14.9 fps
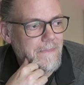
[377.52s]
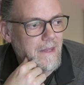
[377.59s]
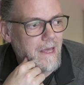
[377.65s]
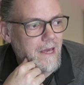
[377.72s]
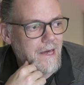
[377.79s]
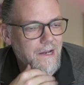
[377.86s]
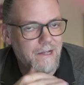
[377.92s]

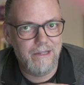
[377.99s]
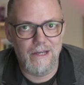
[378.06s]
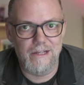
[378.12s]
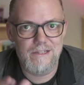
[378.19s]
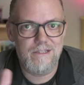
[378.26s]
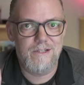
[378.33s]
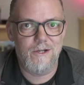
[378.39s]
And I'd
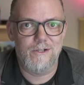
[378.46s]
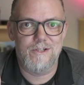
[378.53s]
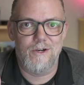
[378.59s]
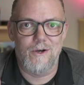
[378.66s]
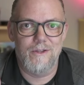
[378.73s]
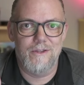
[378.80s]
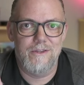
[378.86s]
like to talk to
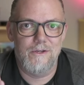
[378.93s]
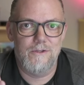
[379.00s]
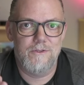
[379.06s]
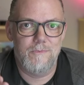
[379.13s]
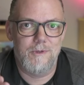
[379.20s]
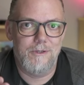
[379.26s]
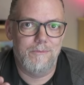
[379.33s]
all of
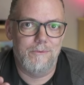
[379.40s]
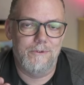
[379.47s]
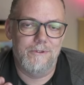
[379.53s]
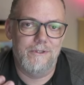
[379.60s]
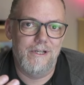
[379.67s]
those people